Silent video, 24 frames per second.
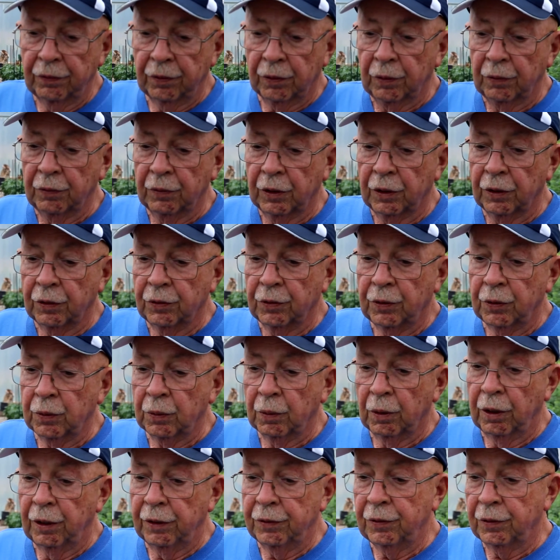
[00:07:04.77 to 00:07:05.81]
so if it gets
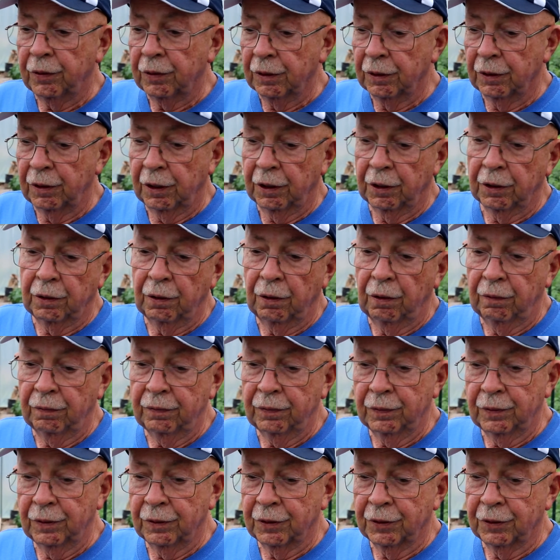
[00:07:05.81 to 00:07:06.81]
too hot, you can take it off.